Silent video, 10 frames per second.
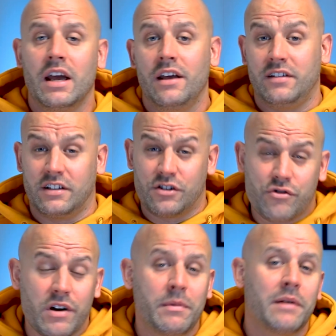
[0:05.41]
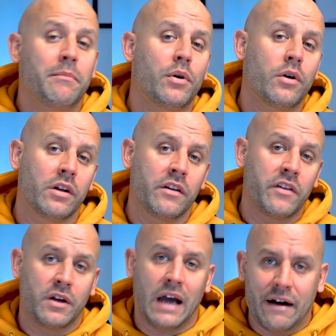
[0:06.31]
it's extremely important
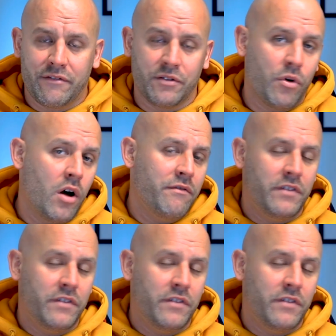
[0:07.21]
that you have the right